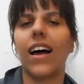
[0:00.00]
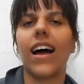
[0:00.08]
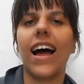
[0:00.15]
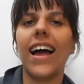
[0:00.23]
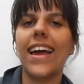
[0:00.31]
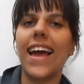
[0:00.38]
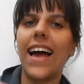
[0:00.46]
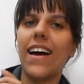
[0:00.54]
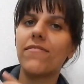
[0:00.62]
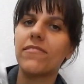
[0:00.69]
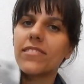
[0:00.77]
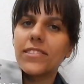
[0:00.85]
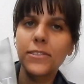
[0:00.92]
I
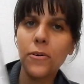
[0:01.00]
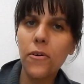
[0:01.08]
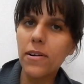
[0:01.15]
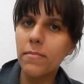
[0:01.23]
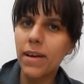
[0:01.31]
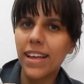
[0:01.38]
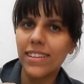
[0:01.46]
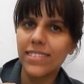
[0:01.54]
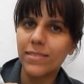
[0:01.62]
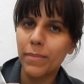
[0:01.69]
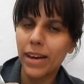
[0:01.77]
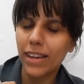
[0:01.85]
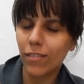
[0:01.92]
have Torment
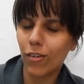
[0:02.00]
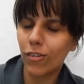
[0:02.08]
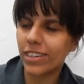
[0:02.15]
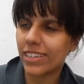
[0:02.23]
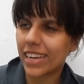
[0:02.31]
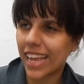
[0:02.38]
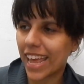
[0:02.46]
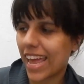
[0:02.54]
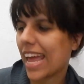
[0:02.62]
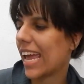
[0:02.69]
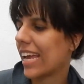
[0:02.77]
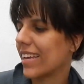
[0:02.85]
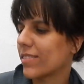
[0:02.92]
by Lauren
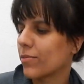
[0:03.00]
Kate,